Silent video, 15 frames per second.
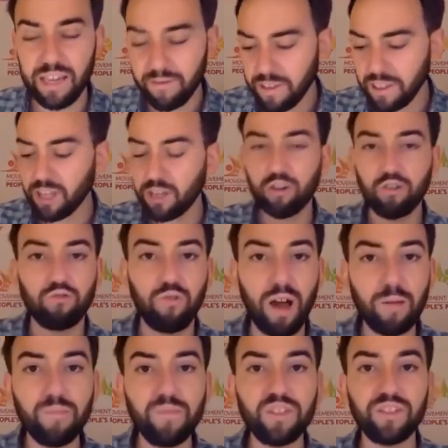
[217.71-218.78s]
even the
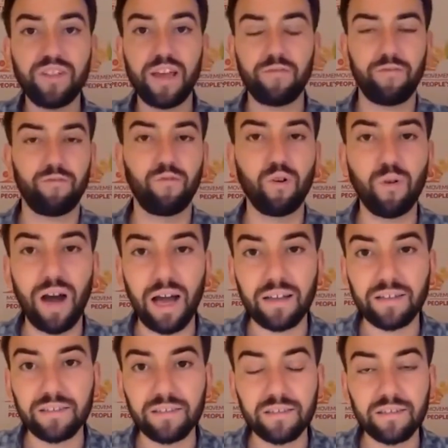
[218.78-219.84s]
crumbs they threw
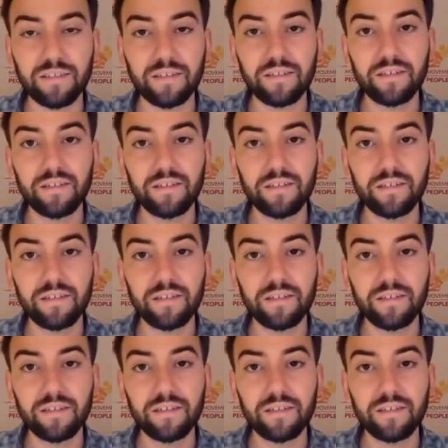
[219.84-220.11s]
us